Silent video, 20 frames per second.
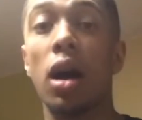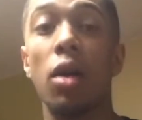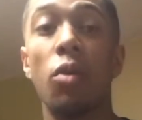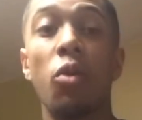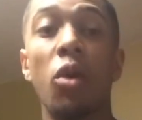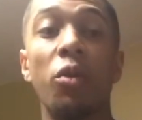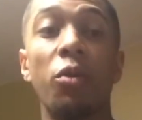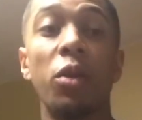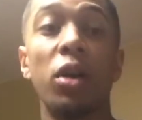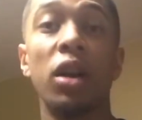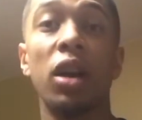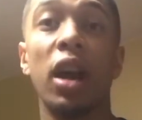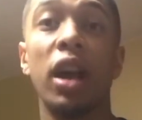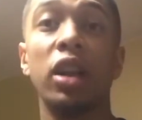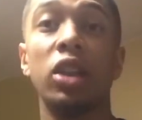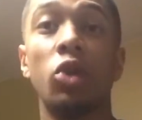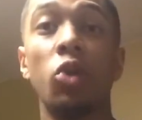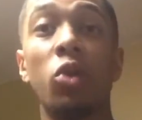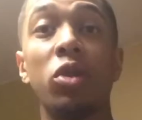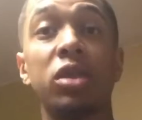when we're
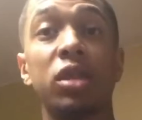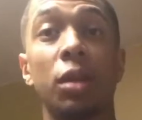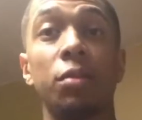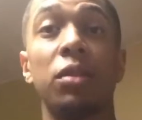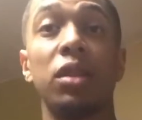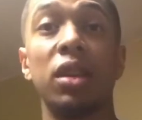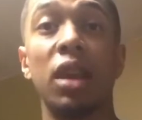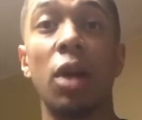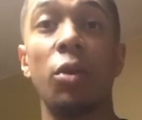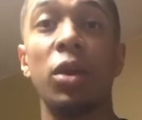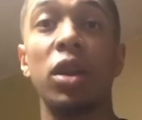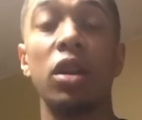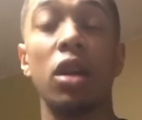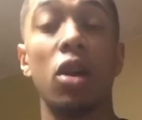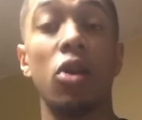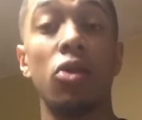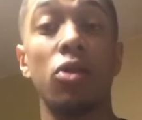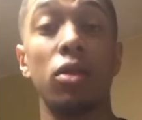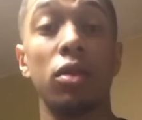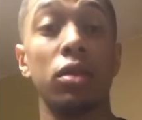like doing something that we
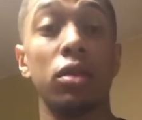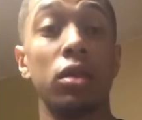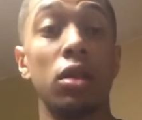know.